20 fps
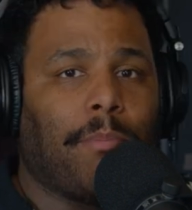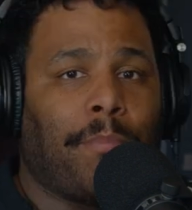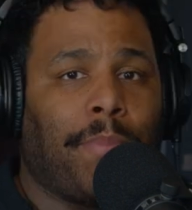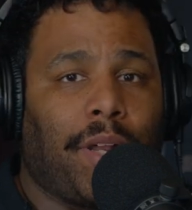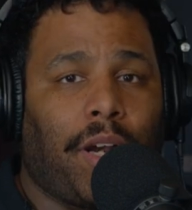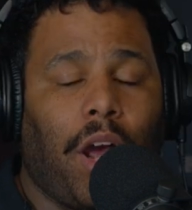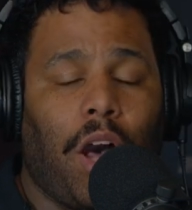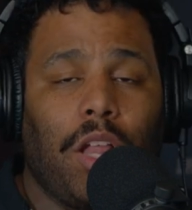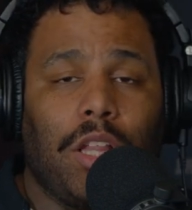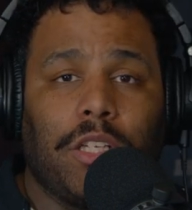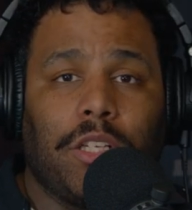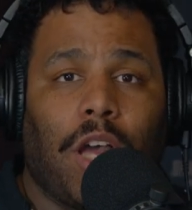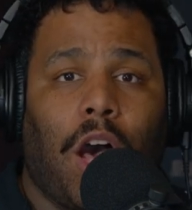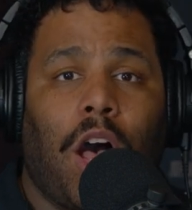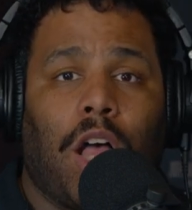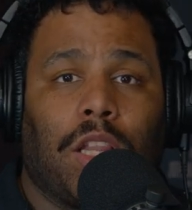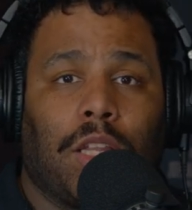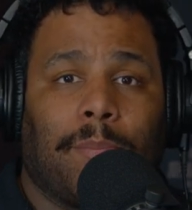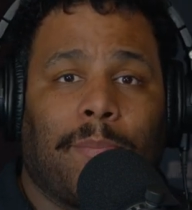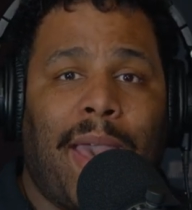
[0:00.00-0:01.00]
But all in
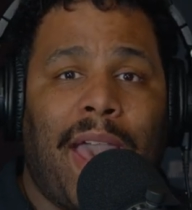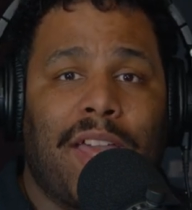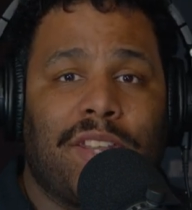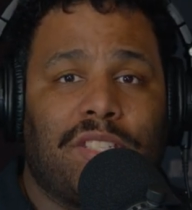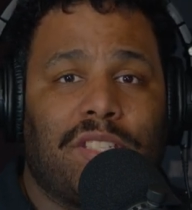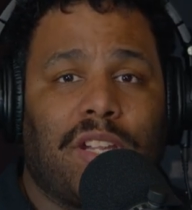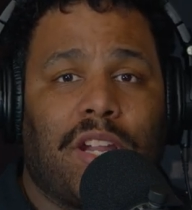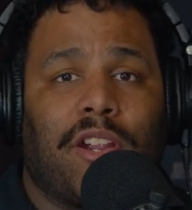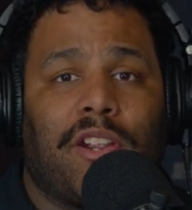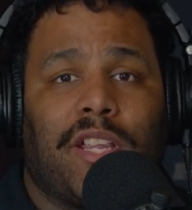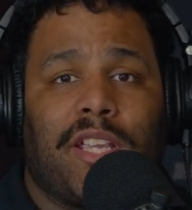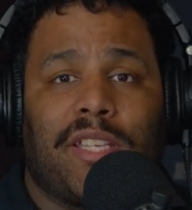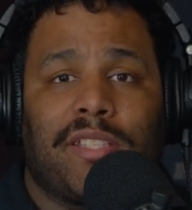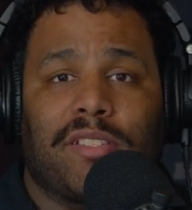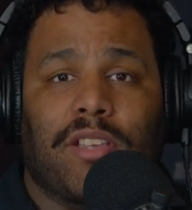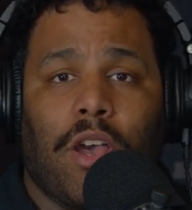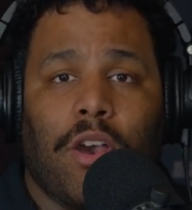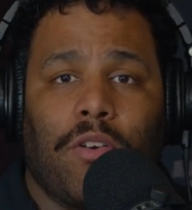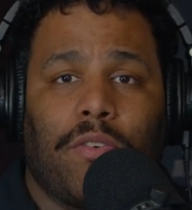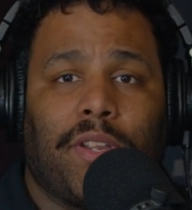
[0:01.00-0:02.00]
all, Imaginary is
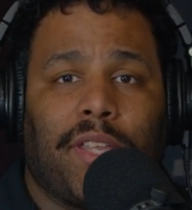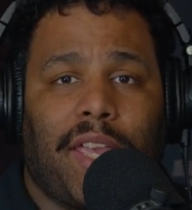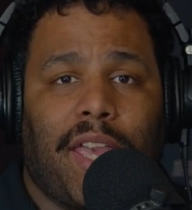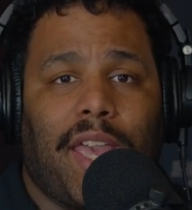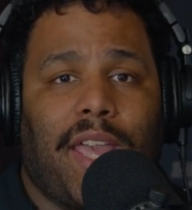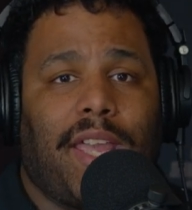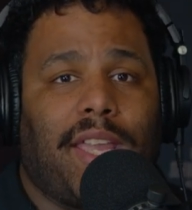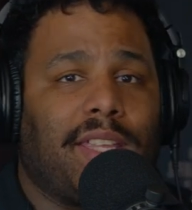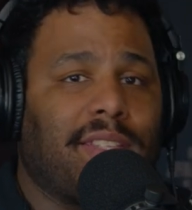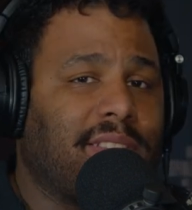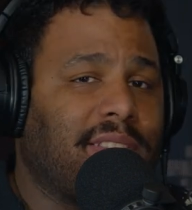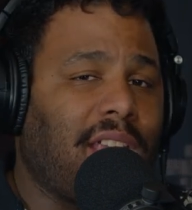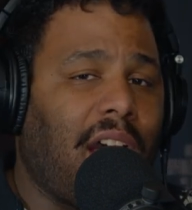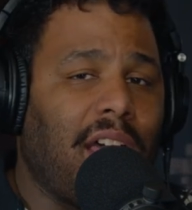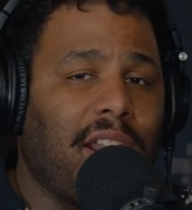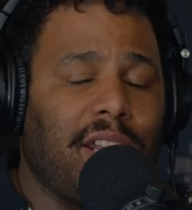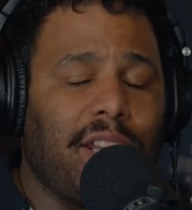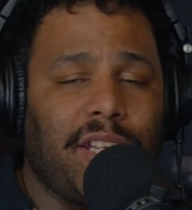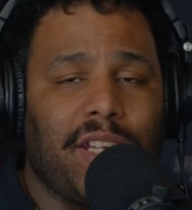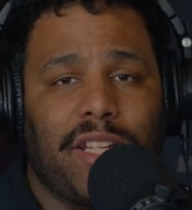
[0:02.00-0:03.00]
okay. It's
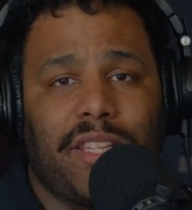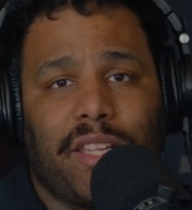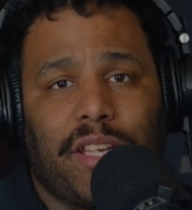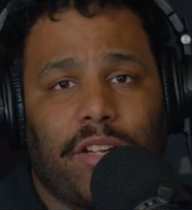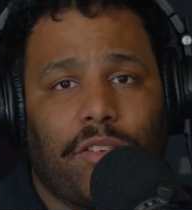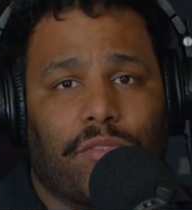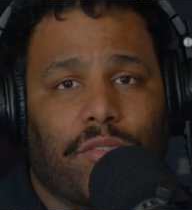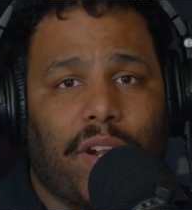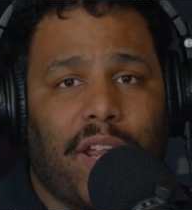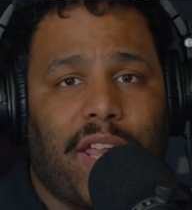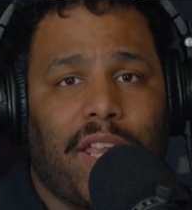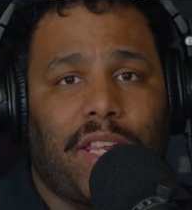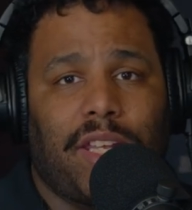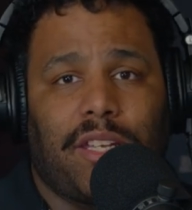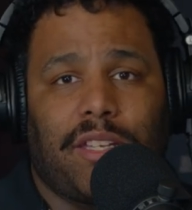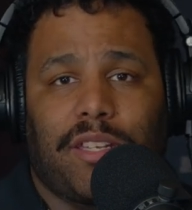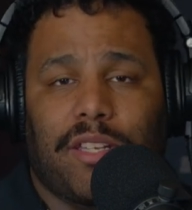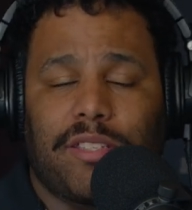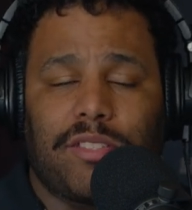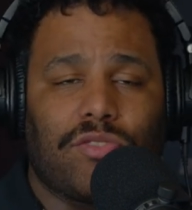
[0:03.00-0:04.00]
not anything great.
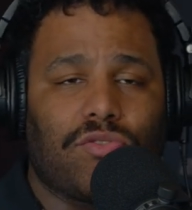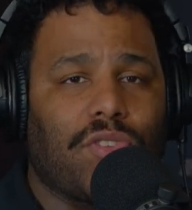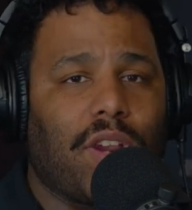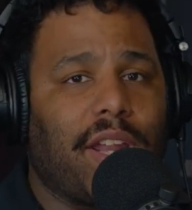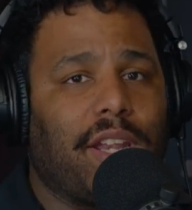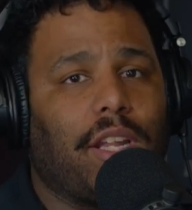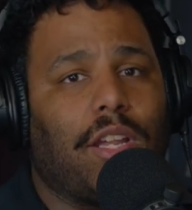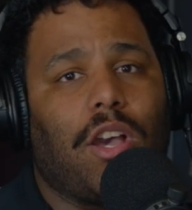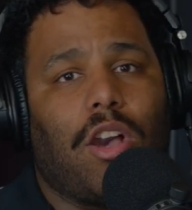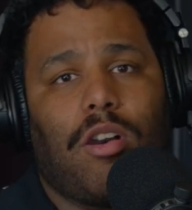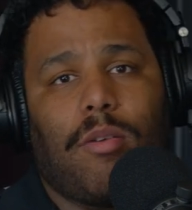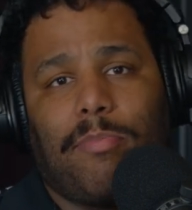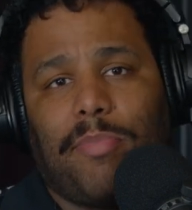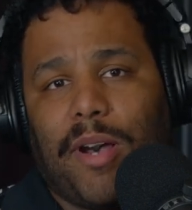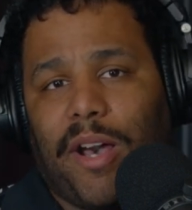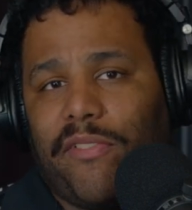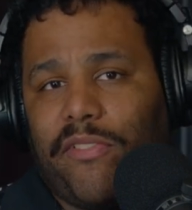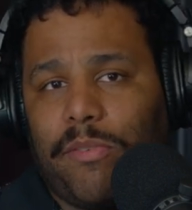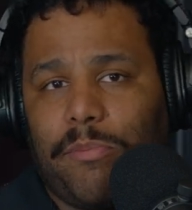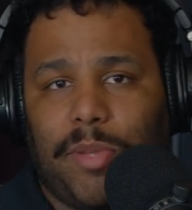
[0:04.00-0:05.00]
It doesn't try to go
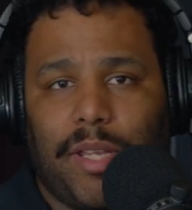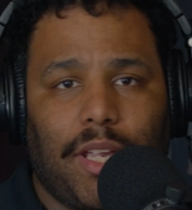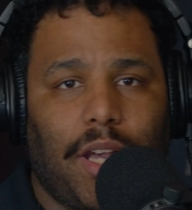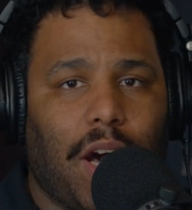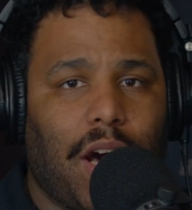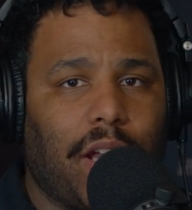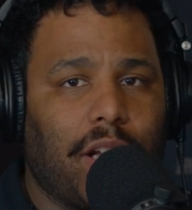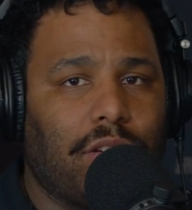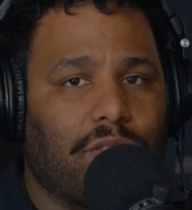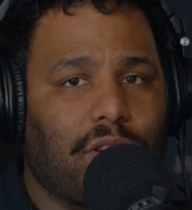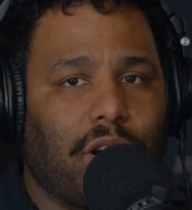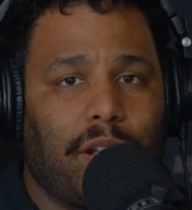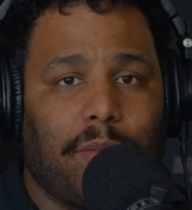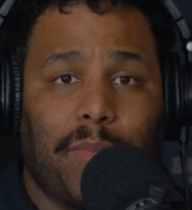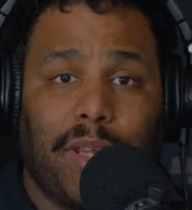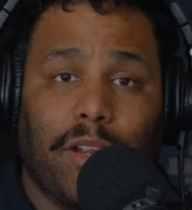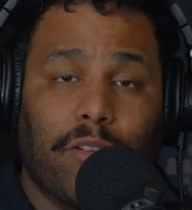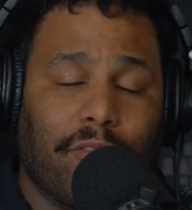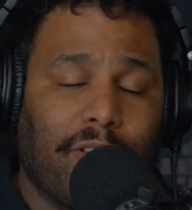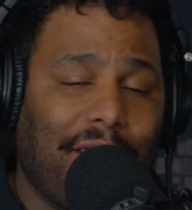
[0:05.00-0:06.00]
above and beyond and try and
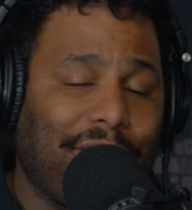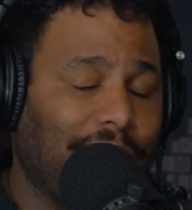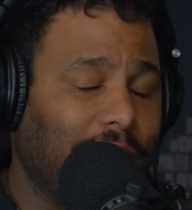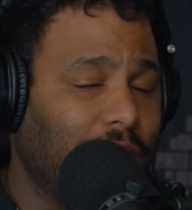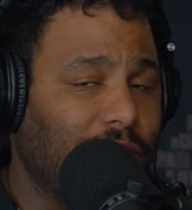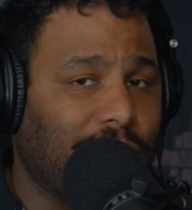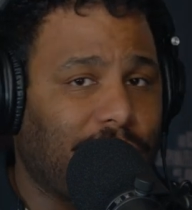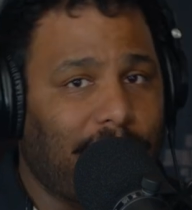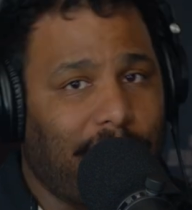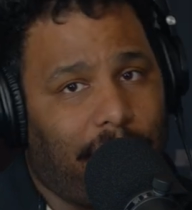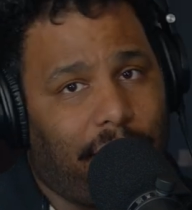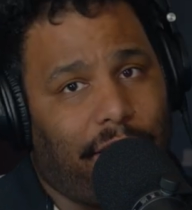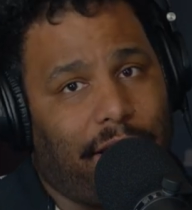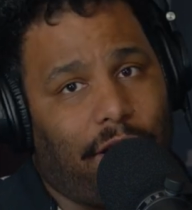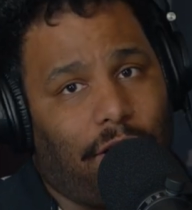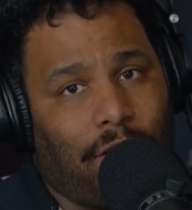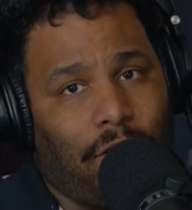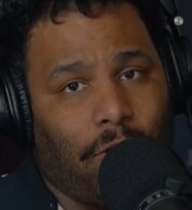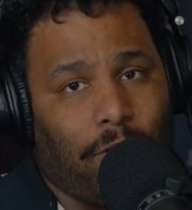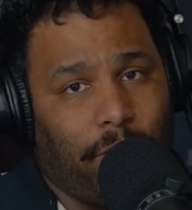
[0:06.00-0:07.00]
be a revolutionary
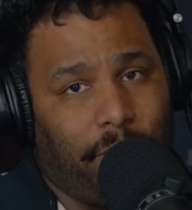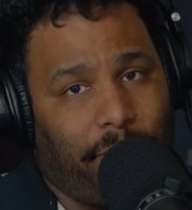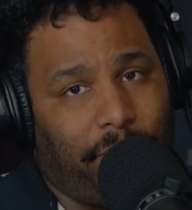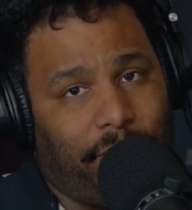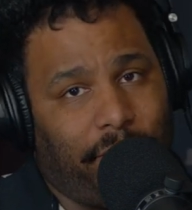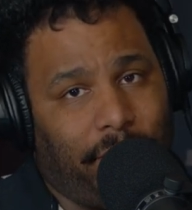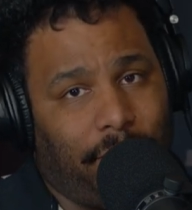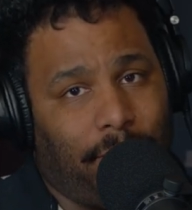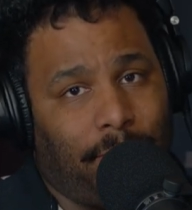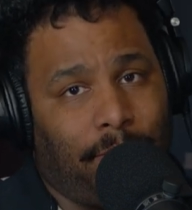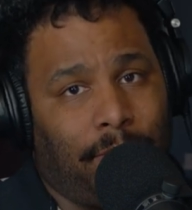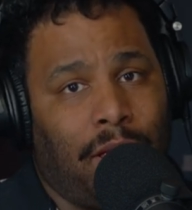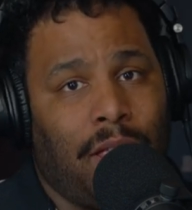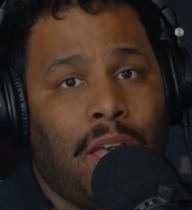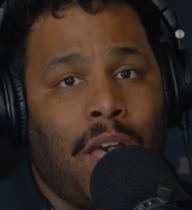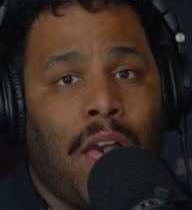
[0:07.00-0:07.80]
horror film.